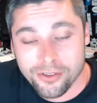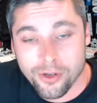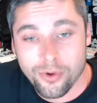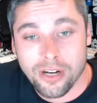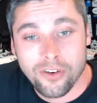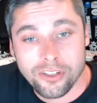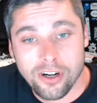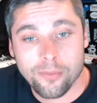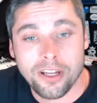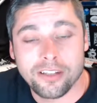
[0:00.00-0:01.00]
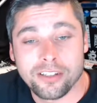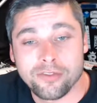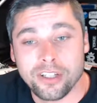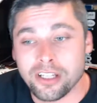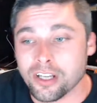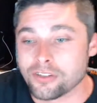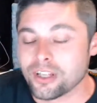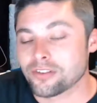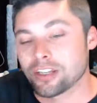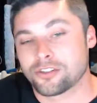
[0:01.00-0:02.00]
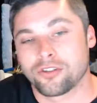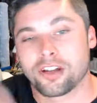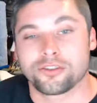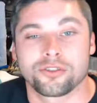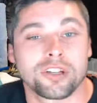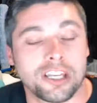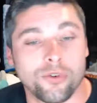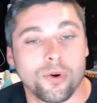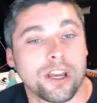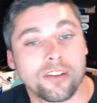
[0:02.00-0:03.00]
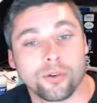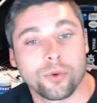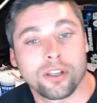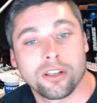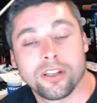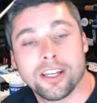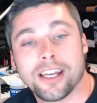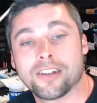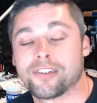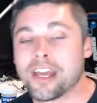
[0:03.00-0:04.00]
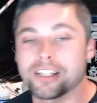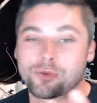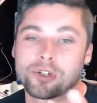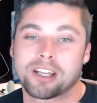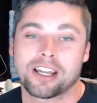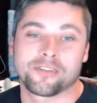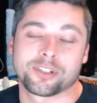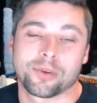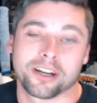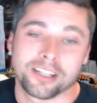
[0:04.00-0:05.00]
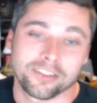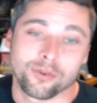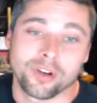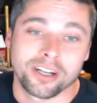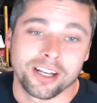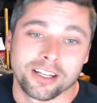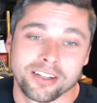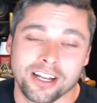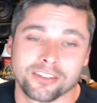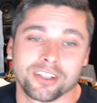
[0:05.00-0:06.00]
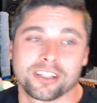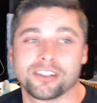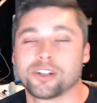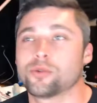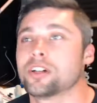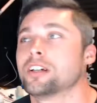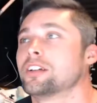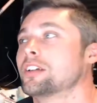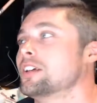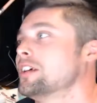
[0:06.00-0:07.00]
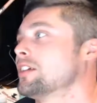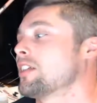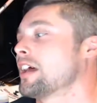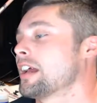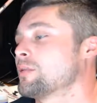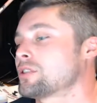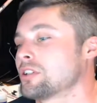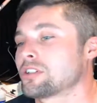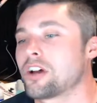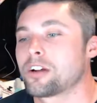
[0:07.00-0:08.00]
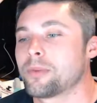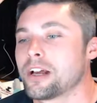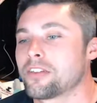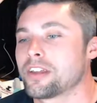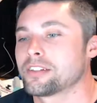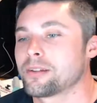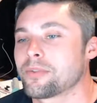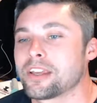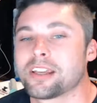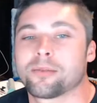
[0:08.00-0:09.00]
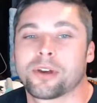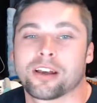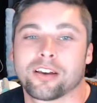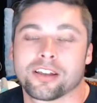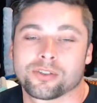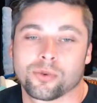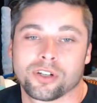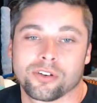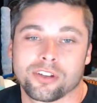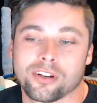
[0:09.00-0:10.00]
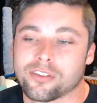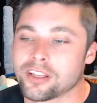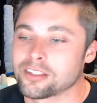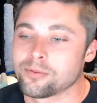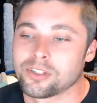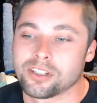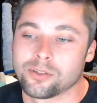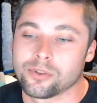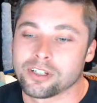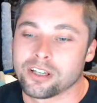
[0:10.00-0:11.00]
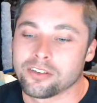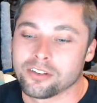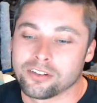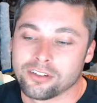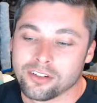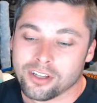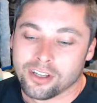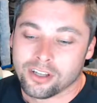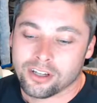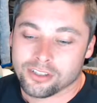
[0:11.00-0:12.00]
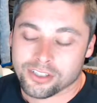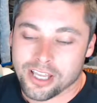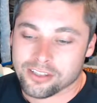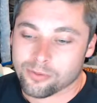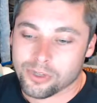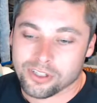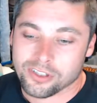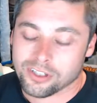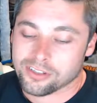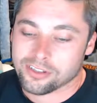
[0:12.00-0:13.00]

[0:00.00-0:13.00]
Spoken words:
So whenever I started making these videos, I was like, shoot, I'll just do a giveaway every week. And then that's what kind of inspired giveaway night. And then I was like, you know what? Like, I'm just going to talk about things I'm thinking about as a window cleaner, things I'm dealing with, and just as a business.